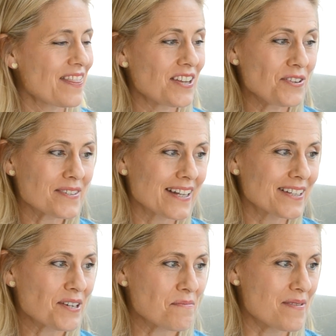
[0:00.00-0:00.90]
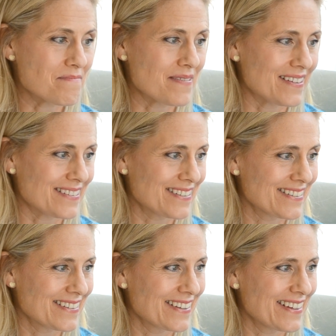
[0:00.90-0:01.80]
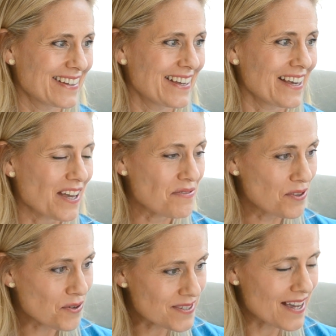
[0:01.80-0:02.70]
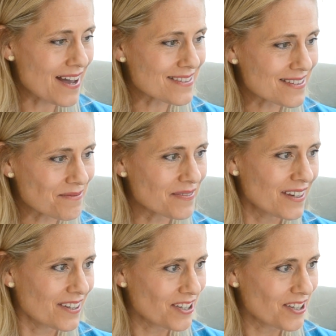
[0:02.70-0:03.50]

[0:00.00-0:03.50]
And then you said commitment. Enthusiasm,